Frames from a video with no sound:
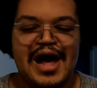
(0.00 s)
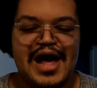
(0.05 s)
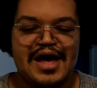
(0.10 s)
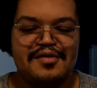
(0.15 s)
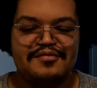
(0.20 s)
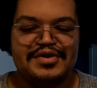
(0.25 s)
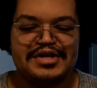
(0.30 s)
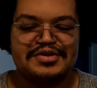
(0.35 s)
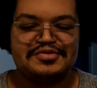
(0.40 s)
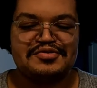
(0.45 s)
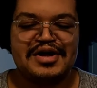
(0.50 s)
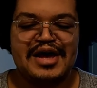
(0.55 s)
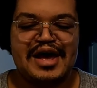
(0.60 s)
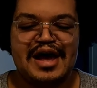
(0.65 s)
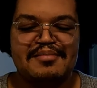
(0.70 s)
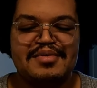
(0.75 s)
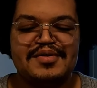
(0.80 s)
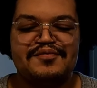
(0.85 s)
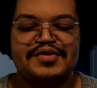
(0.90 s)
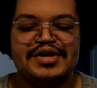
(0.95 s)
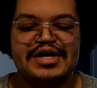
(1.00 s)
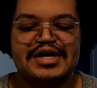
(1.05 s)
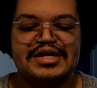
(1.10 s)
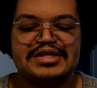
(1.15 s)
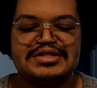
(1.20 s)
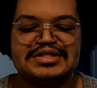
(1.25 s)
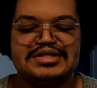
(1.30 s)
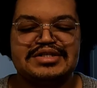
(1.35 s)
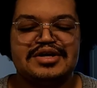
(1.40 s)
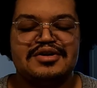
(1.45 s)
hate when they do that. I be
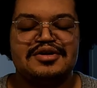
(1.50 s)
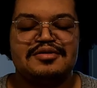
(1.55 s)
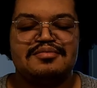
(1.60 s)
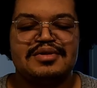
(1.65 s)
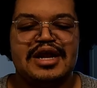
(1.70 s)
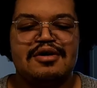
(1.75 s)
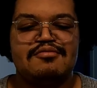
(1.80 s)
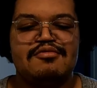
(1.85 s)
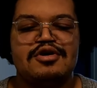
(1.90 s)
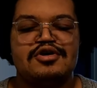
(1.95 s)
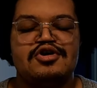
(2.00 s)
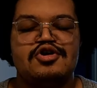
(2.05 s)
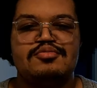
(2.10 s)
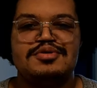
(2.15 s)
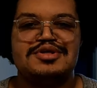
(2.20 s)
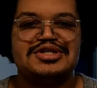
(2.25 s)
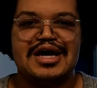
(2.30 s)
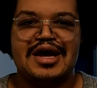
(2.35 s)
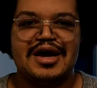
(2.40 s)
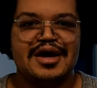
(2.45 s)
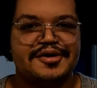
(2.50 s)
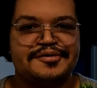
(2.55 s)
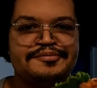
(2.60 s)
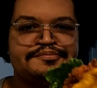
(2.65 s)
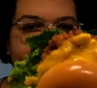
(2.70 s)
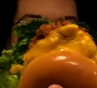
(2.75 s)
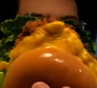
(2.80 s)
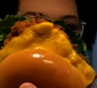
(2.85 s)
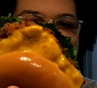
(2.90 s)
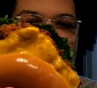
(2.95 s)
forgetting to tell them that I want Kobe Jack.
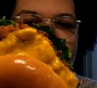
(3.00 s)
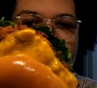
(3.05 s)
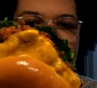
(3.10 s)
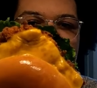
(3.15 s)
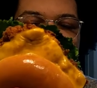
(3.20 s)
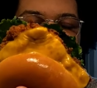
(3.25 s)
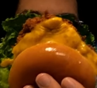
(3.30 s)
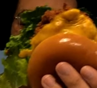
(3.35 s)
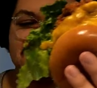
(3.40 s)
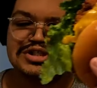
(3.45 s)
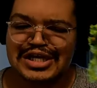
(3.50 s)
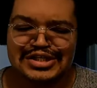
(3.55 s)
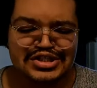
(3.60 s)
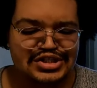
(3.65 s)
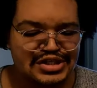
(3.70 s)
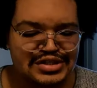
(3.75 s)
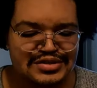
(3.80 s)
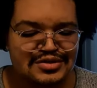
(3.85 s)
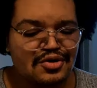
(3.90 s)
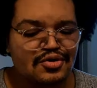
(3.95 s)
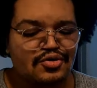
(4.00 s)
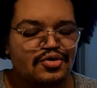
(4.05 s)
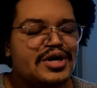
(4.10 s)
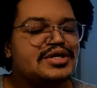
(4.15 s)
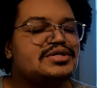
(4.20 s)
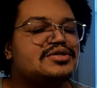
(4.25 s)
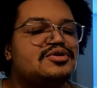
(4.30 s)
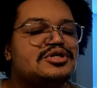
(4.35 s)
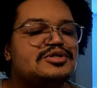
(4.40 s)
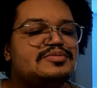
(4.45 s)
Kobe Jack cheese go
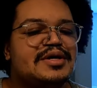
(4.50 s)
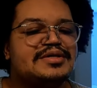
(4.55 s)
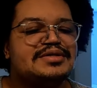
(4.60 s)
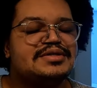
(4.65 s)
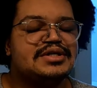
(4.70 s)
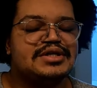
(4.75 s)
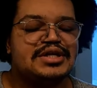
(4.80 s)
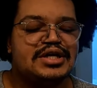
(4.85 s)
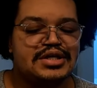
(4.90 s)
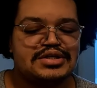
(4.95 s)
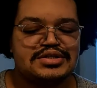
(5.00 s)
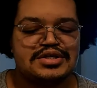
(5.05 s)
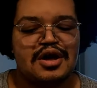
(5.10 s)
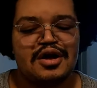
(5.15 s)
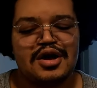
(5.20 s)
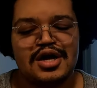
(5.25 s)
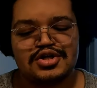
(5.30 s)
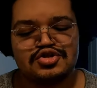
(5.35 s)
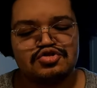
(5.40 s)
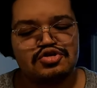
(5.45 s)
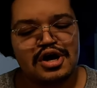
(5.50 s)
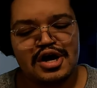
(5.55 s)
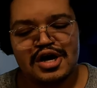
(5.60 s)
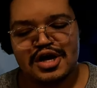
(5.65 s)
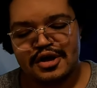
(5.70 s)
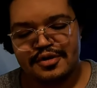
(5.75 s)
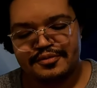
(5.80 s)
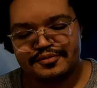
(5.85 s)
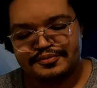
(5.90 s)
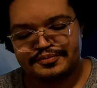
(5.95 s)
crazy on the spicy deluxe. I gotta try
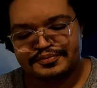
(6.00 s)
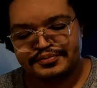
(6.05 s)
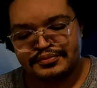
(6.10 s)
it.